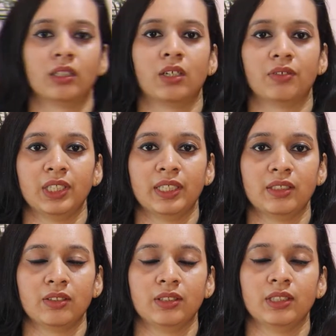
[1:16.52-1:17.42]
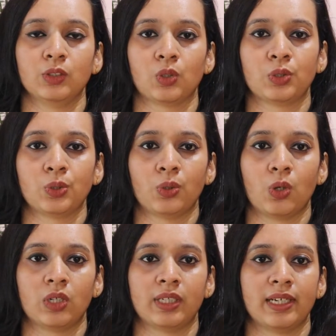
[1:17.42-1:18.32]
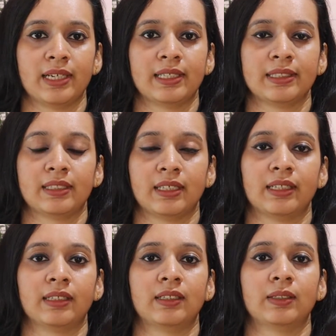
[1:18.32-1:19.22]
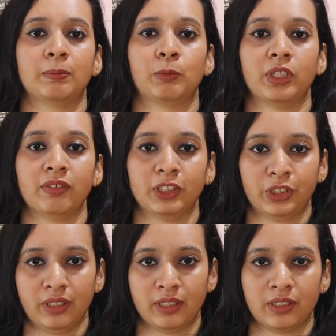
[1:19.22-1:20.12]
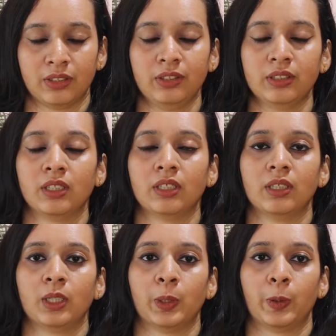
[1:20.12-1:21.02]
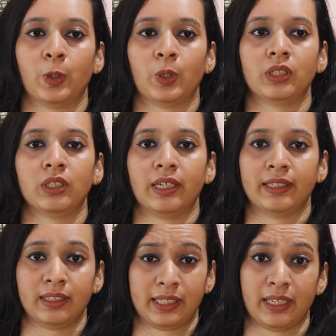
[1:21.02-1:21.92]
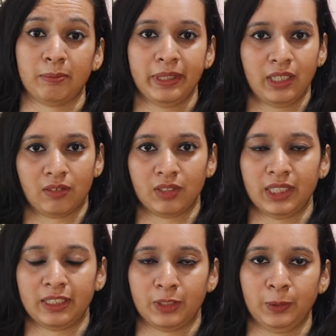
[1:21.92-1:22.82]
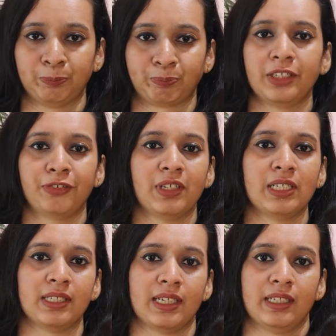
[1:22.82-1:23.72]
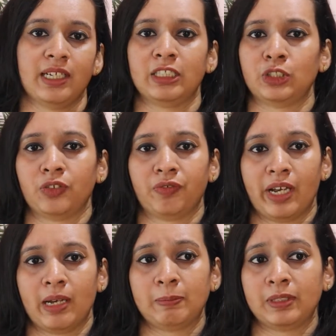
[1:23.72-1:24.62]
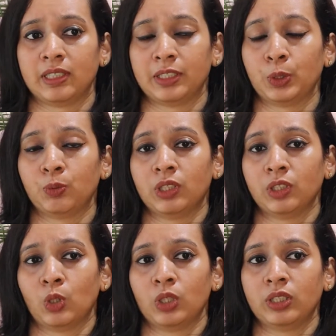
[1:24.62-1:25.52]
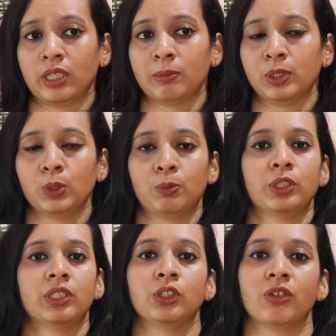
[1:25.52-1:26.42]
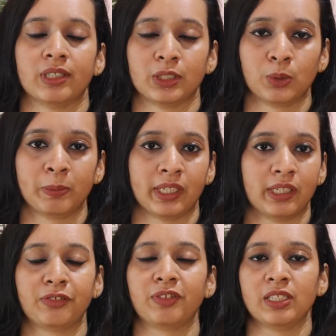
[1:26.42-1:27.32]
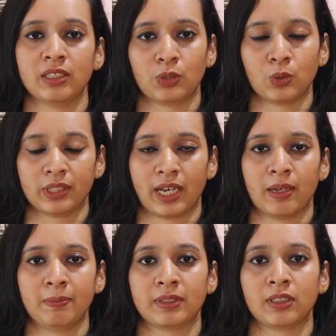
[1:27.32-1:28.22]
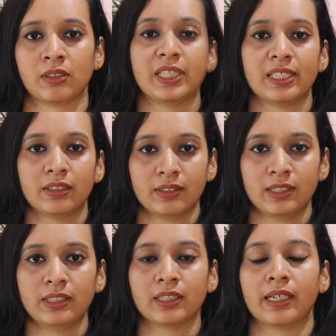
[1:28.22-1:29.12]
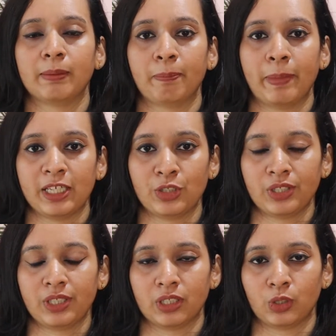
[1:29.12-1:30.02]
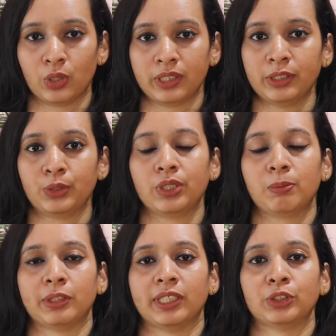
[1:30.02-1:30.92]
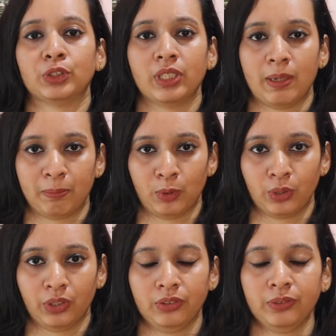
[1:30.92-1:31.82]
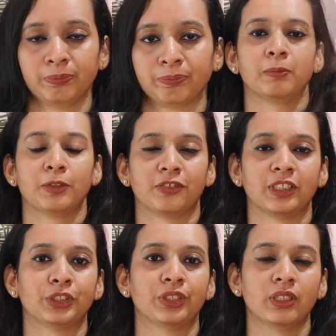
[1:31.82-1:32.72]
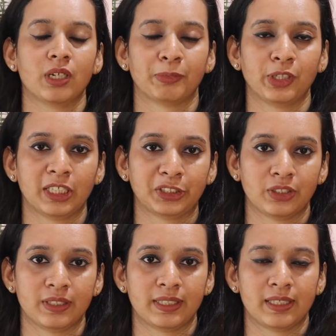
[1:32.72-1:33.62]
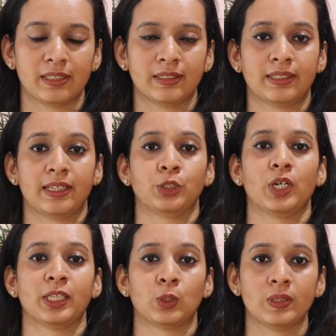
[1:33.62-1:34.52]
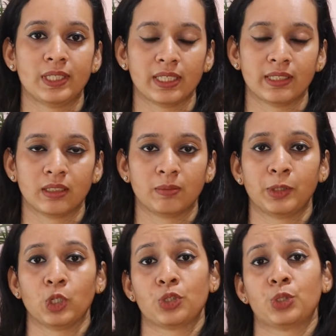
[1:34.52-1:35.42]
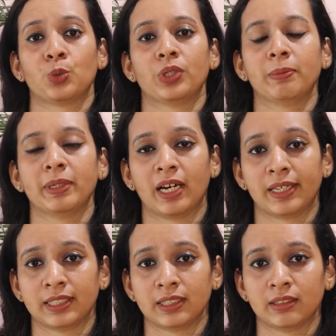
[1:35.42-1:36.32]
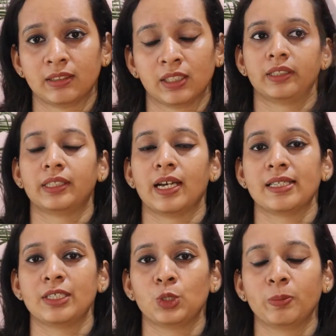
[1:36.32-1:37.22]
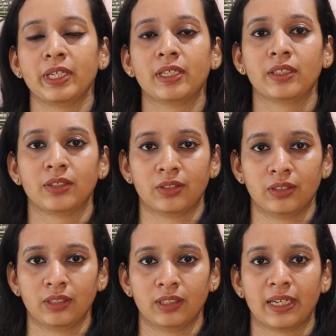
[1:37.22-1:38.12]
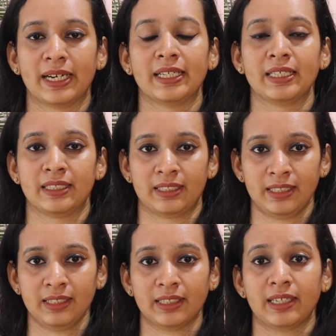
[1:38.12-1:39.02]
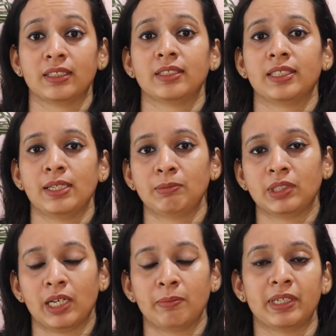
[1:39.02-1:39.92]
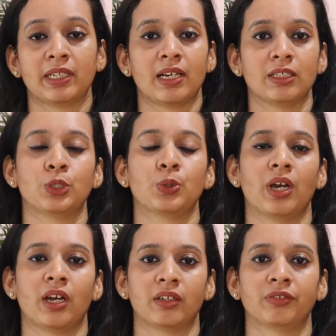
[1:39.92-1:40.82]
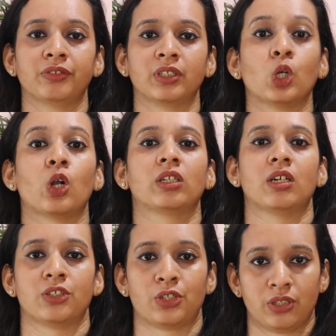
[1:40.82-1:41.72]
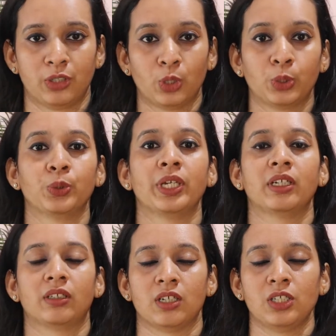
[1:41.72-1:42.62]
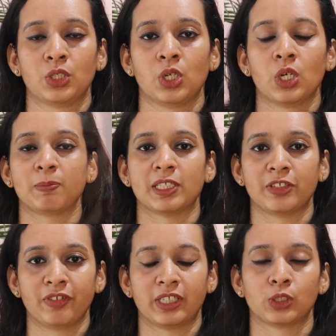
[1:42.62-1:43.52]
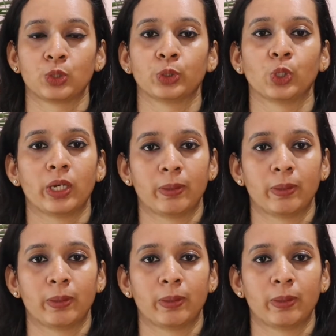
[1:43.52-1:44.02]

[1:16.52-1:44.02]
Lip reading: cover letter is also called as a motivation letter or an academic cover letter. It fills any kinds of gaps that you were not able to put in your resume. It fills those gaps. Tailor it and match it according to the potential employer. Professional communication skills and your enthusiasm, your story behind it. It has to be clear and distinct. At the same time, it has to have your touch, your unique touch specific to your